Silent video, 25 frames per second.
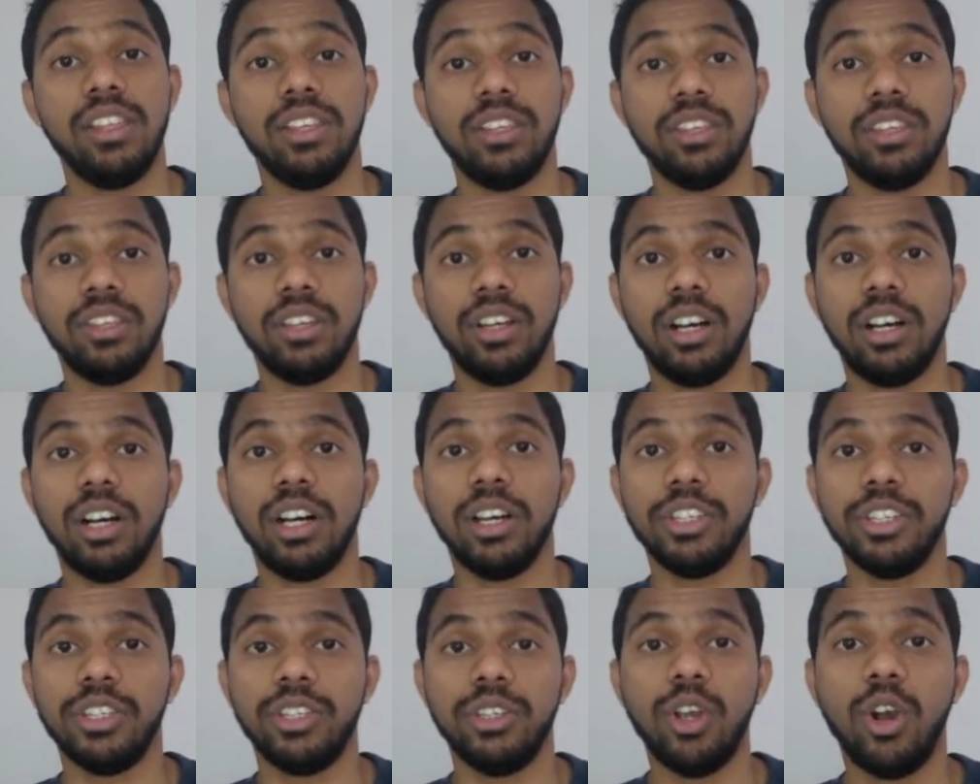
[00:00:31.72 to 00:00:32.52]
uh,
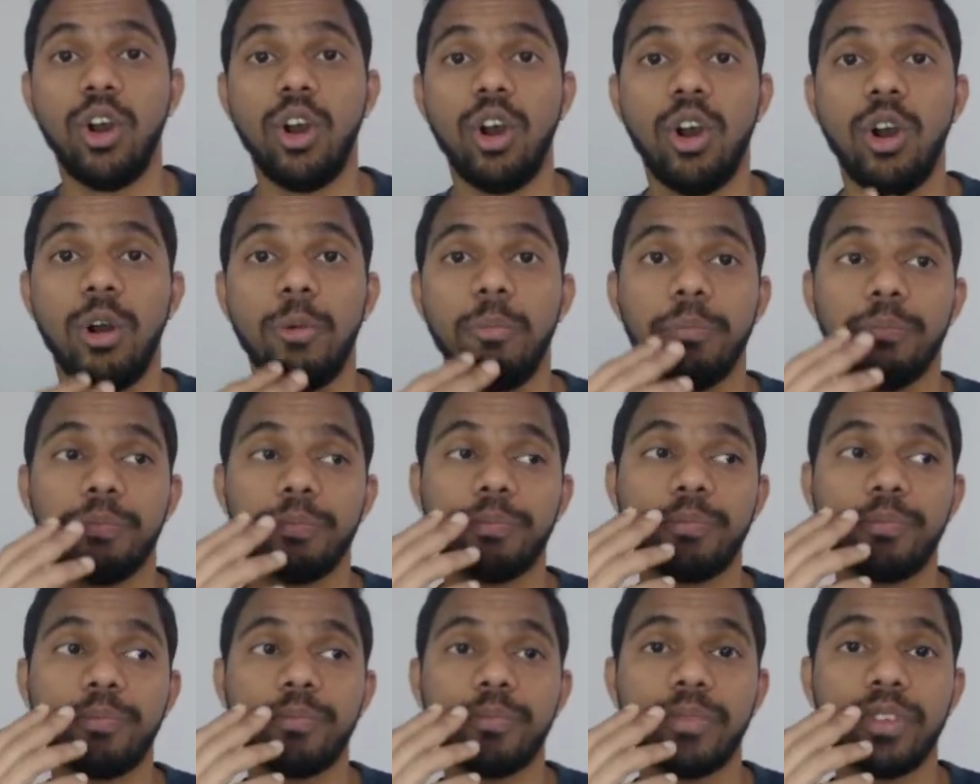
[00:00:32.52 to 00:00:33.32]
your
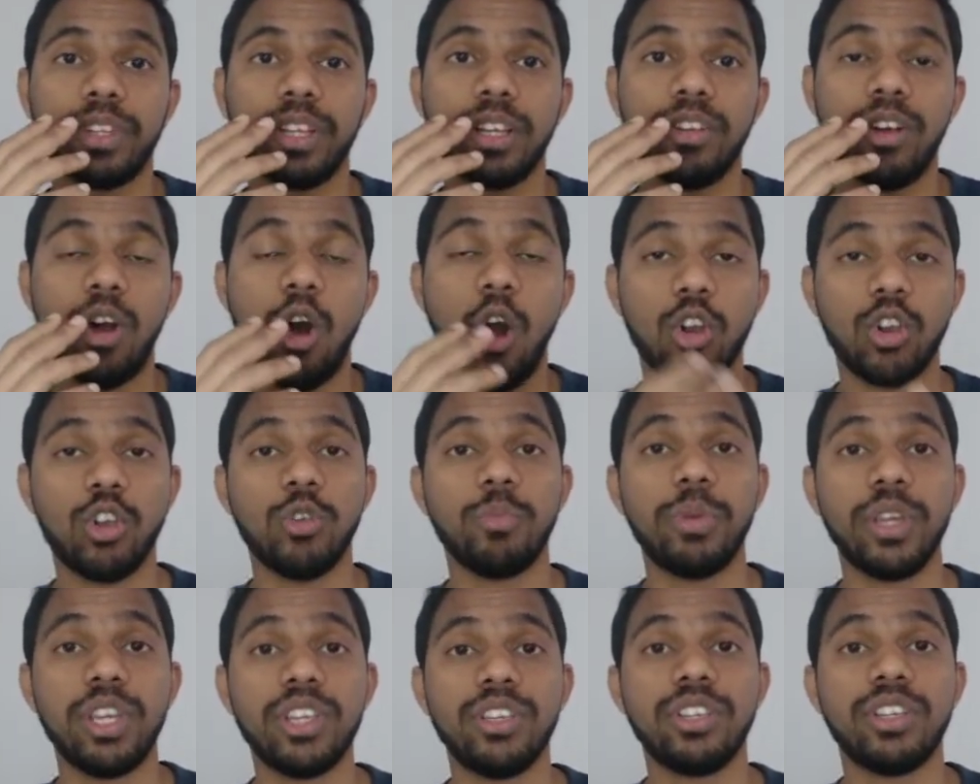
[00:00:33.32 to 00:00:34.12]

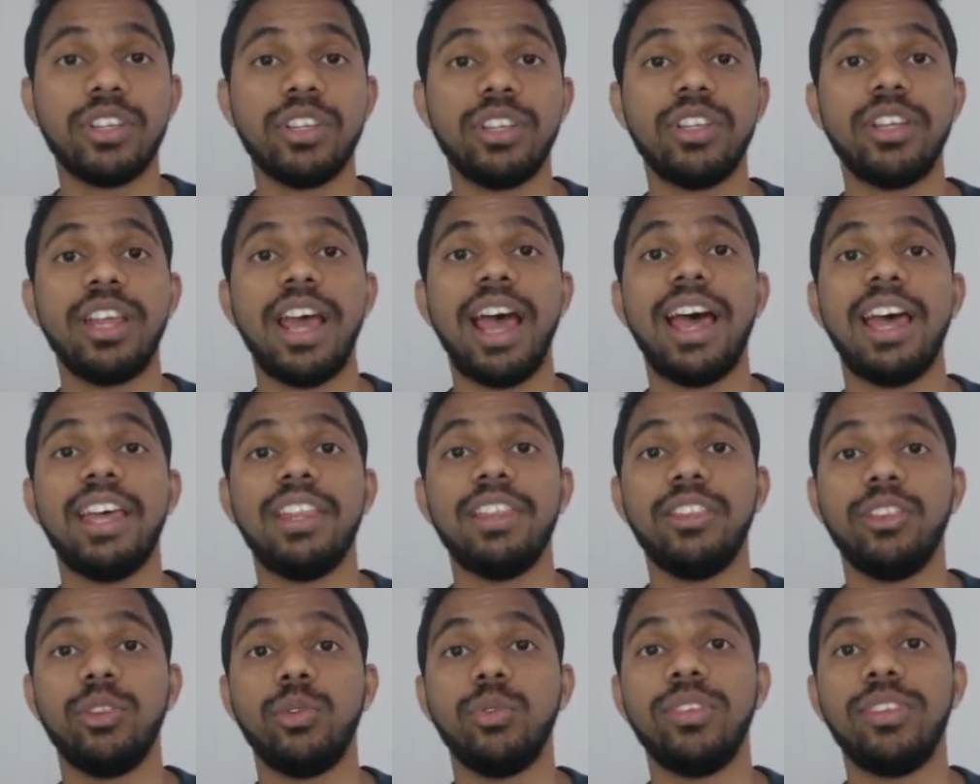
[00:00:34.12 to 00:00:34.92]
occupation
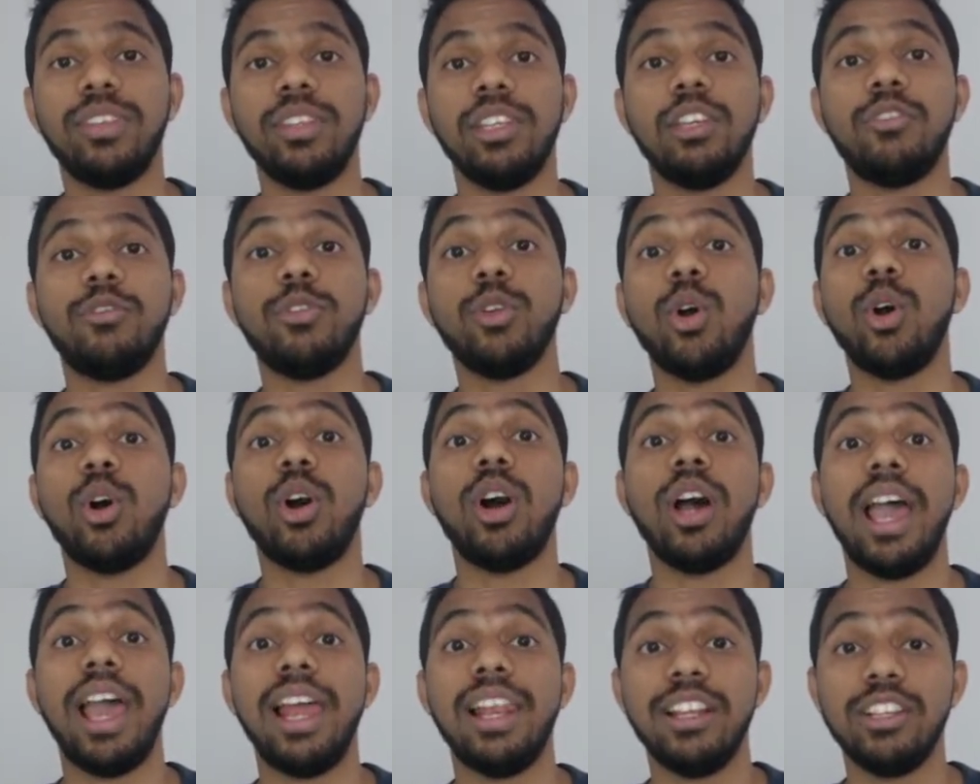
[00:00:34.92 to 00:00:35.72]
and to see if you're
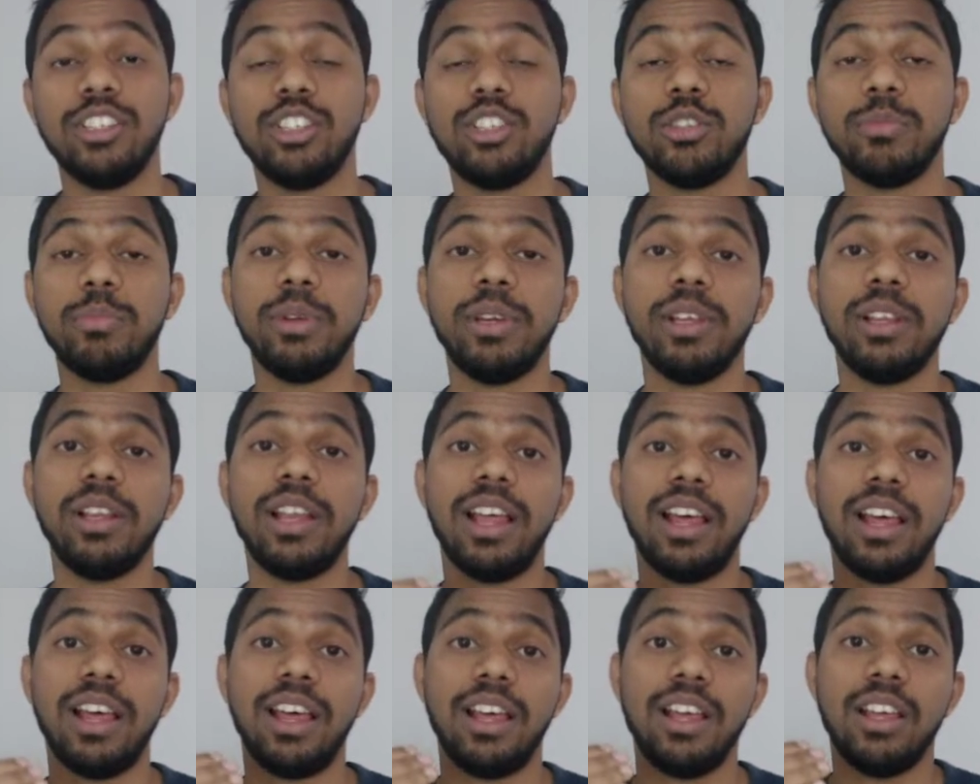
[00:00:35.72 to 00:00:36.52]
eligible
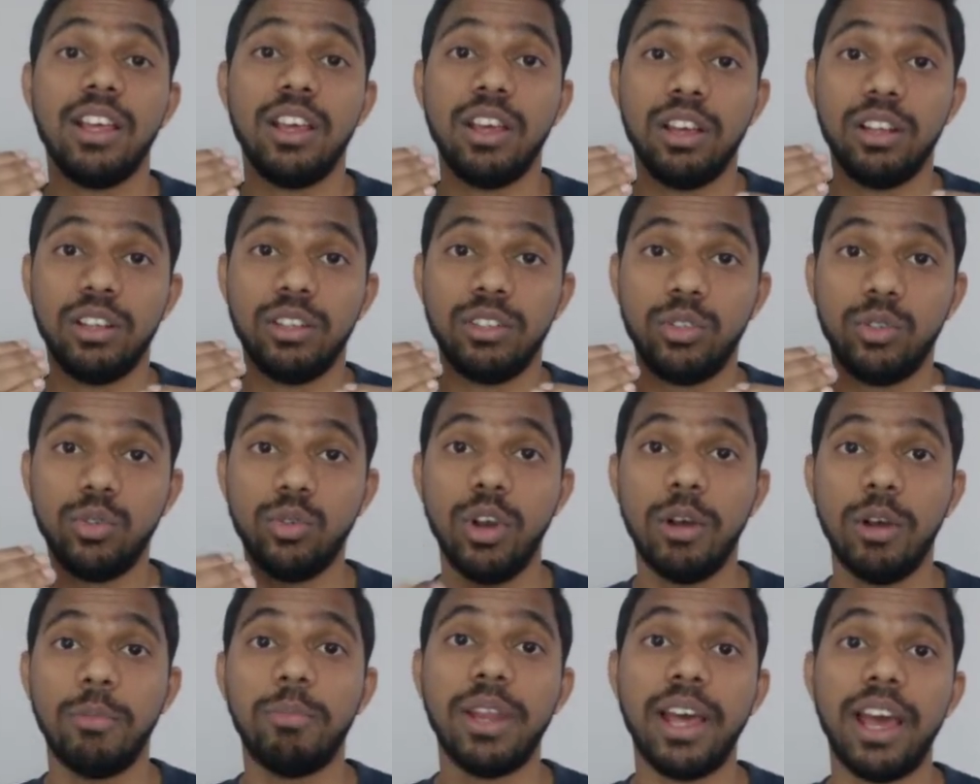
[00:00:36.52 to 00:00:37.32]
to
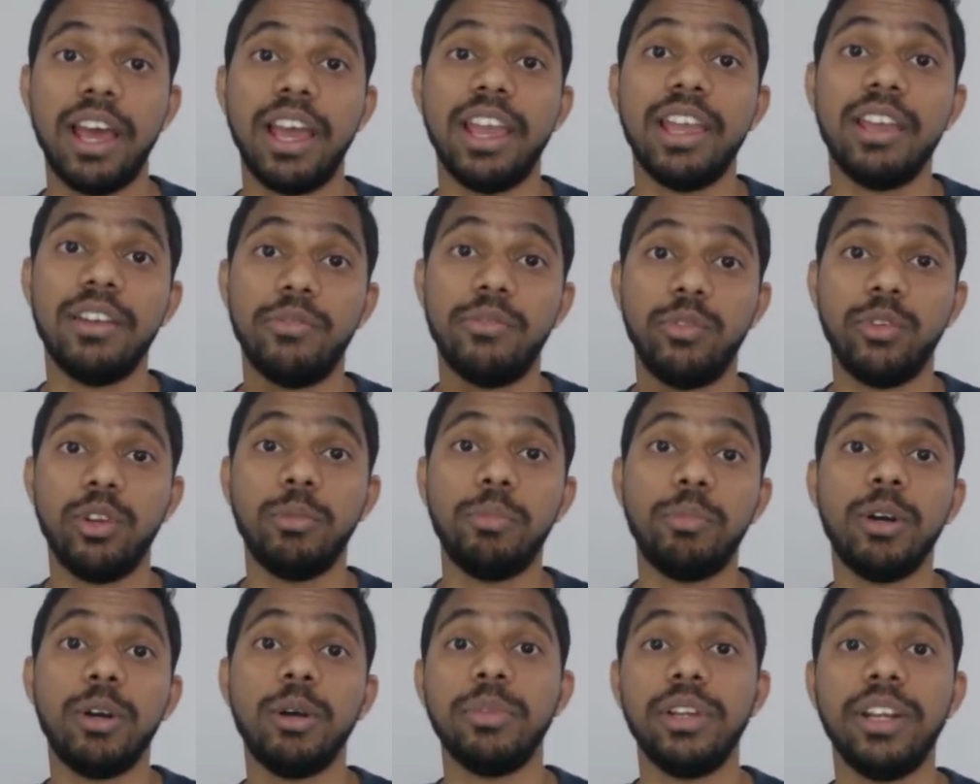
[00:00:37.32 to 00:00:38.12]
apply for a
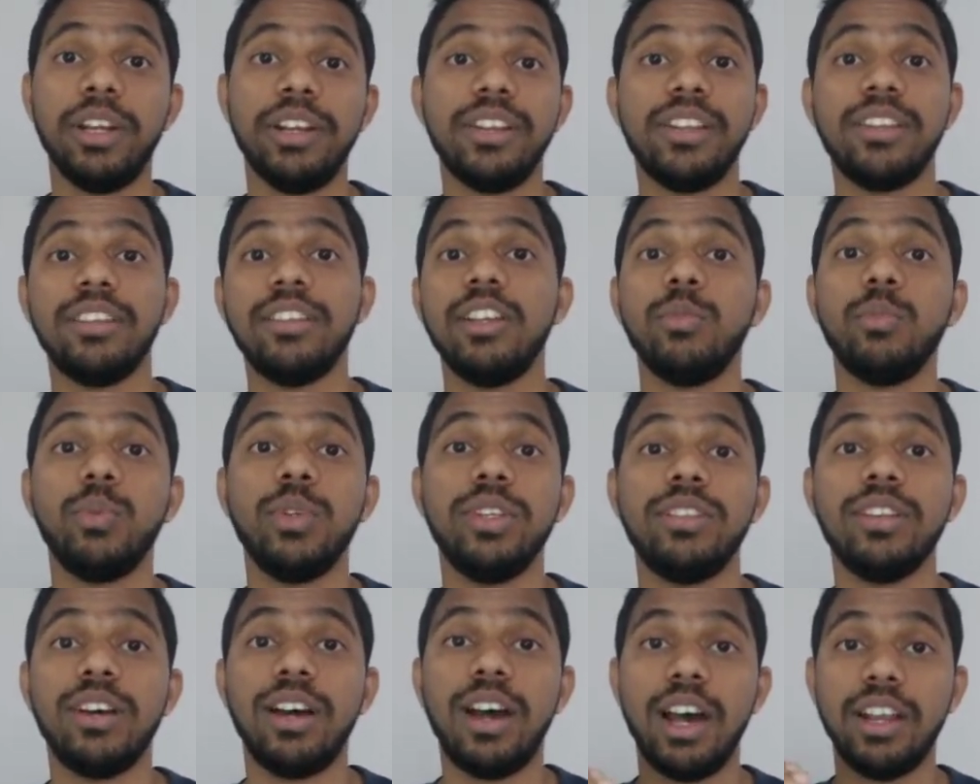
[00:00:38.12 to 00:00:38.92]
permanent resident
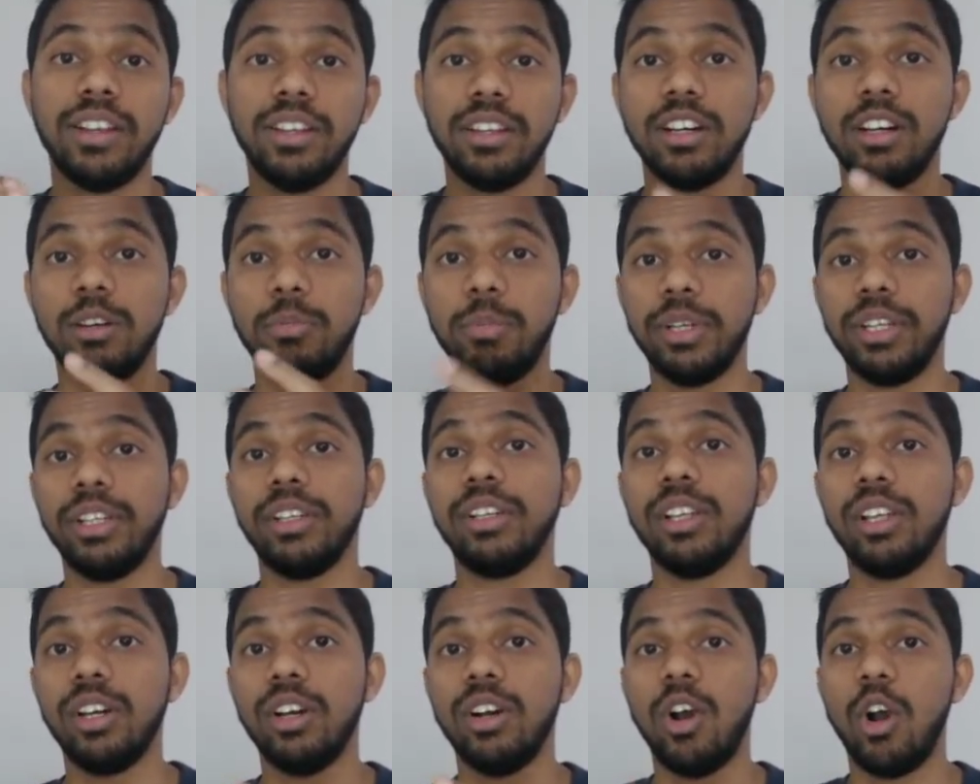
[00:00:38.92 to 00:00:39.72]
visa under a
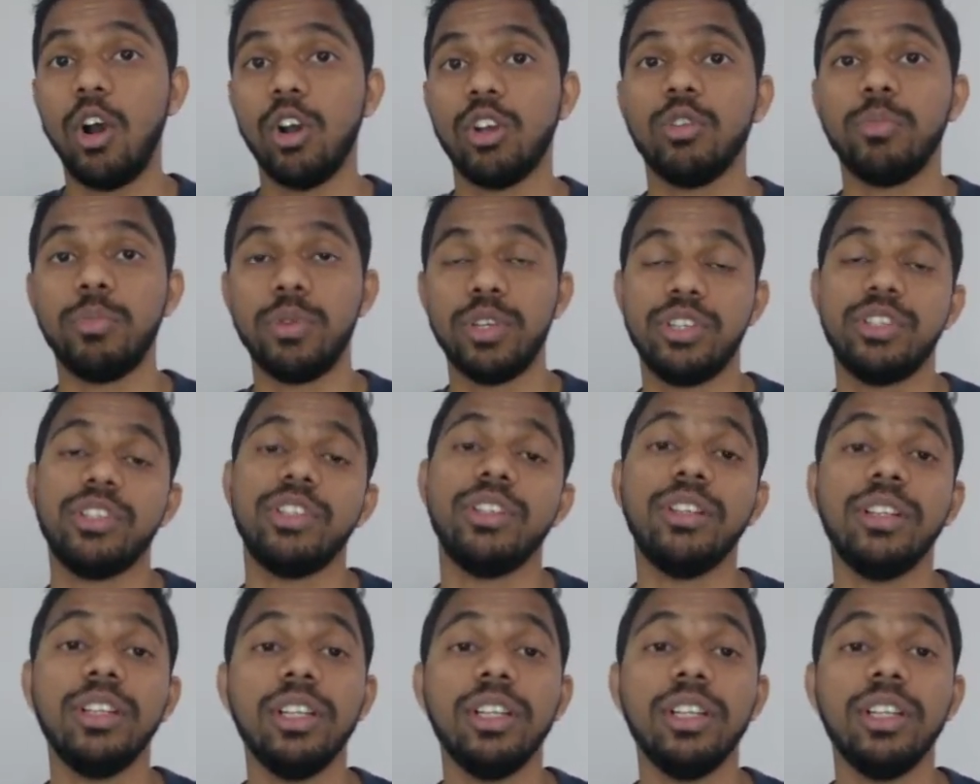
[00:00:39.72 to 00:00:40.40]
particular occupation.